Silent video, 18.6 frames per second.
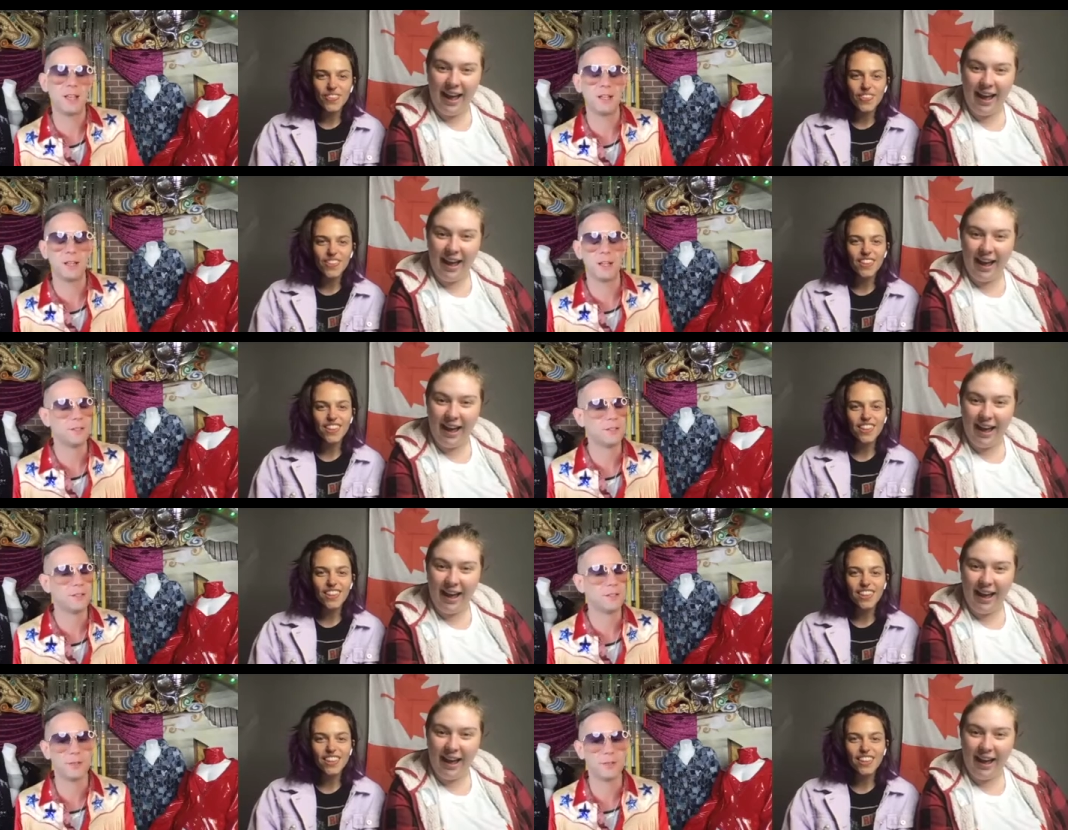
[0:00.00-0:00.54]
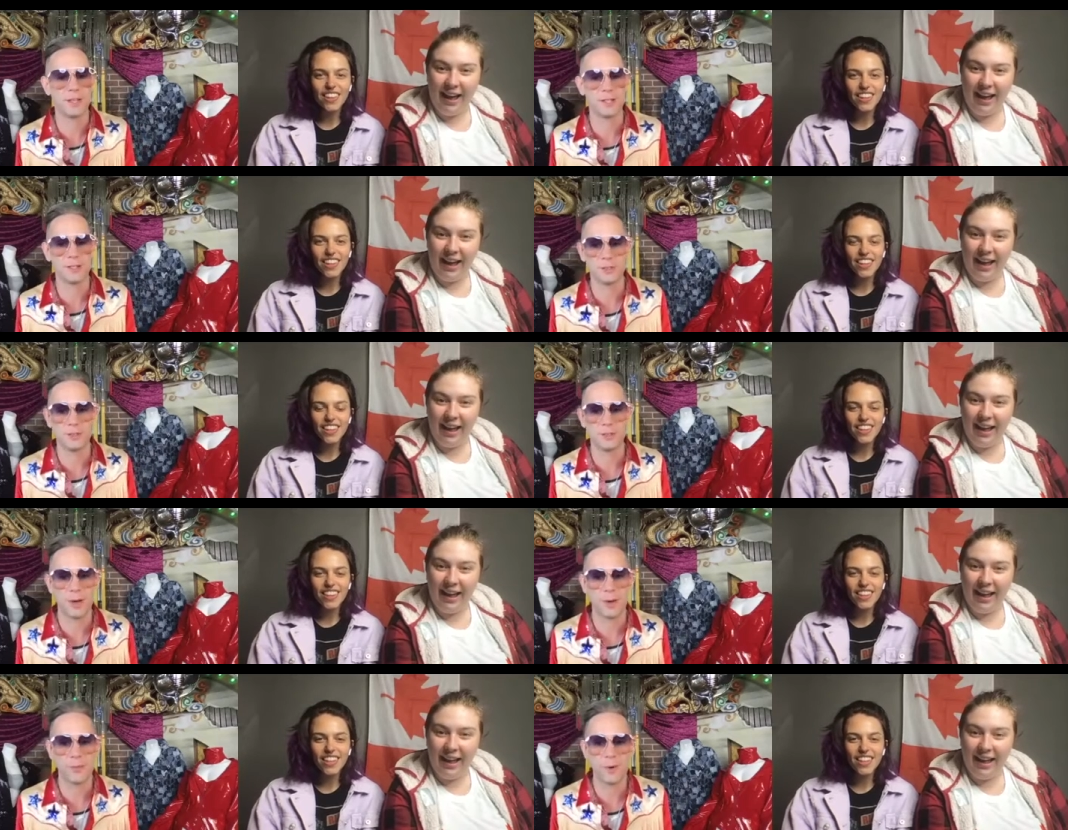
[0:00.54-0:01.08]
Speaker 1: And so that's, you
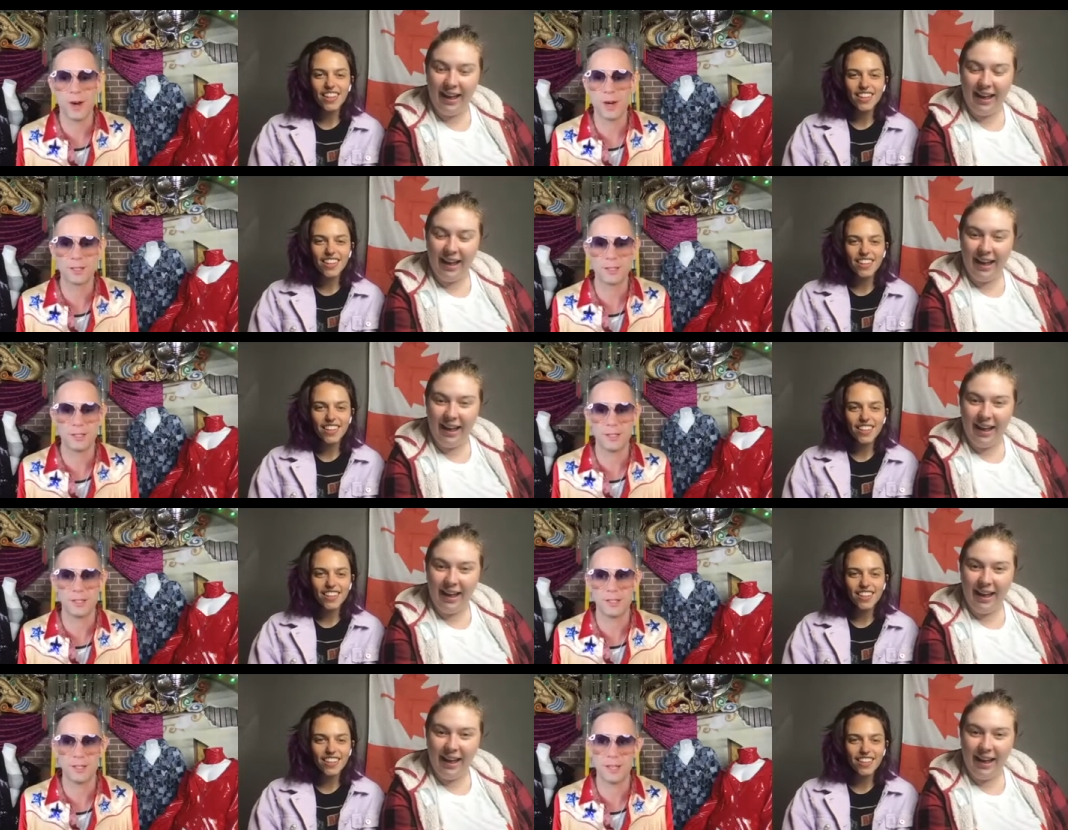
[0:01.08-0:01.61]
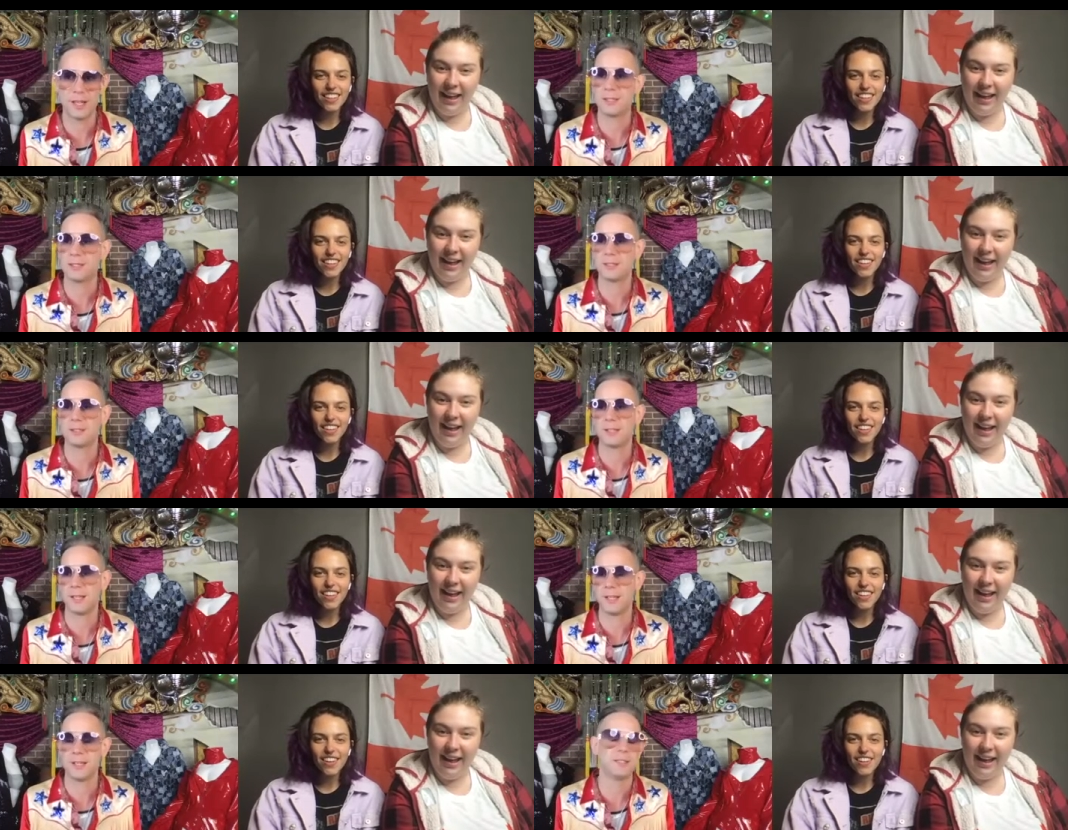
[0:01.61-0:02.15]
know, I walked in and
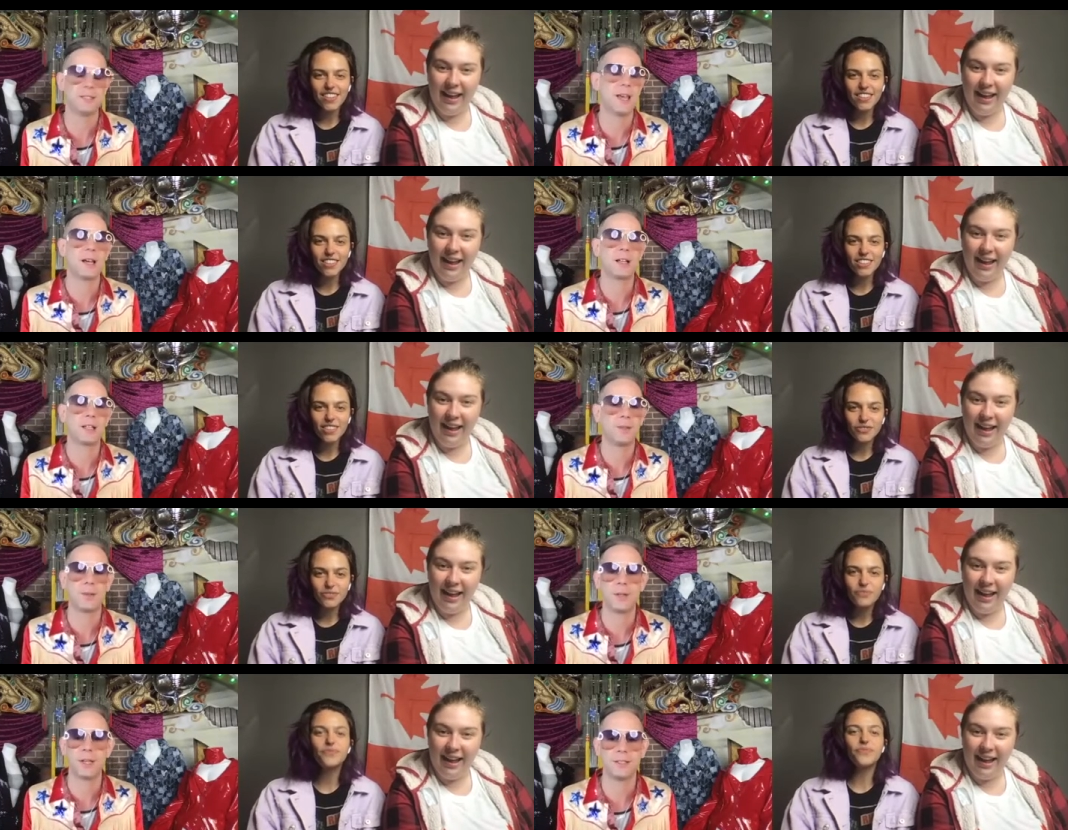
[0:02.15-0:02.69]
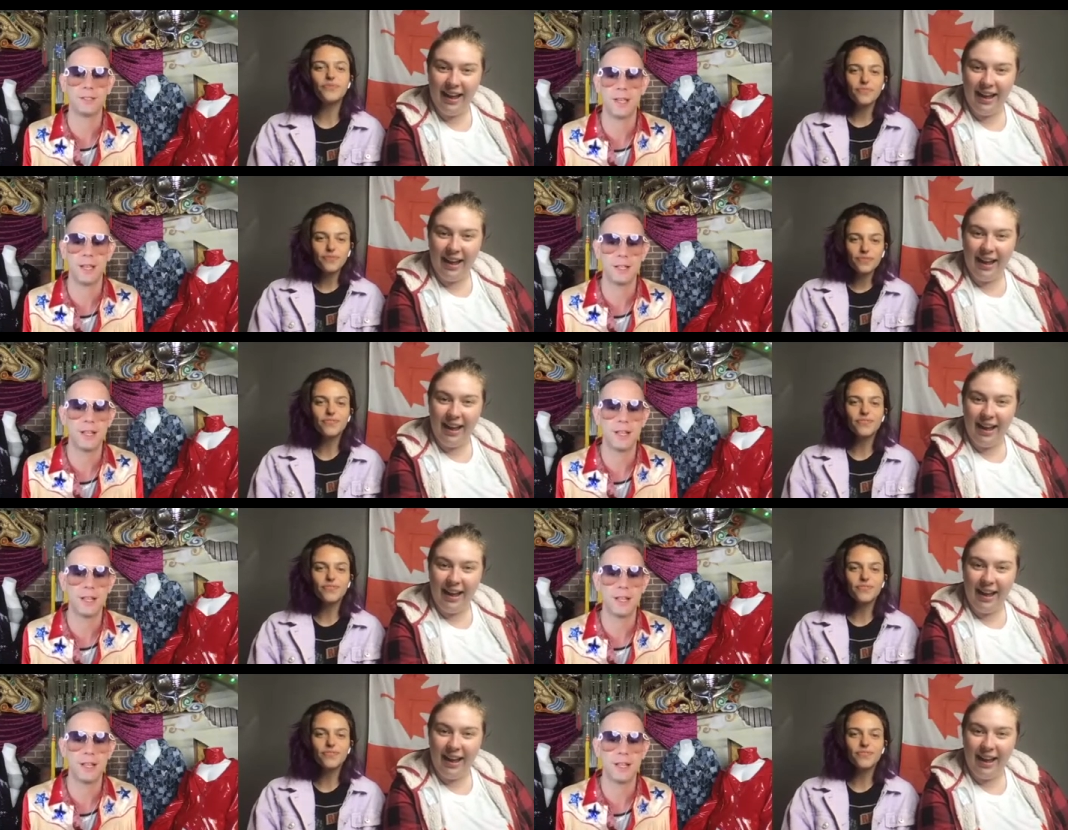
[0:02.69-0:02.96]
that's exactly what I said.